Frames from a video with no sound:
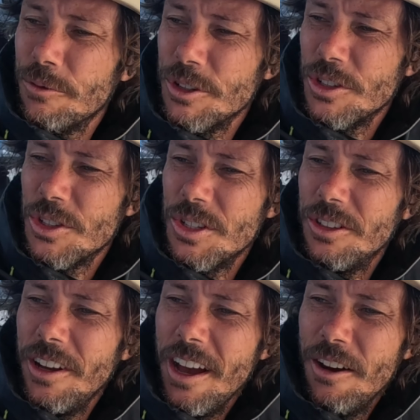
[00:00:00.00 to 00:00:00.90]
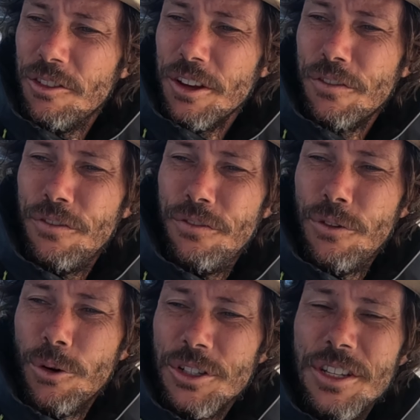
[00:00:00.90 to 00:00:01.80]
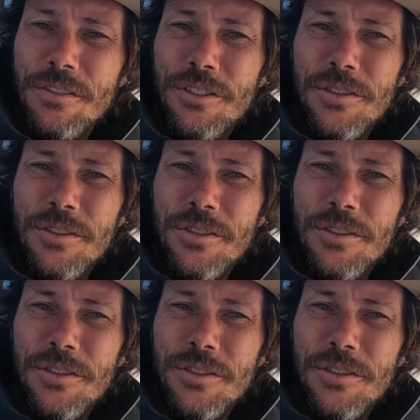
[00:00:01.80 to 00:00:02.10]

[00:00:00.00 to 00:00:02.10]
We should still have like 14,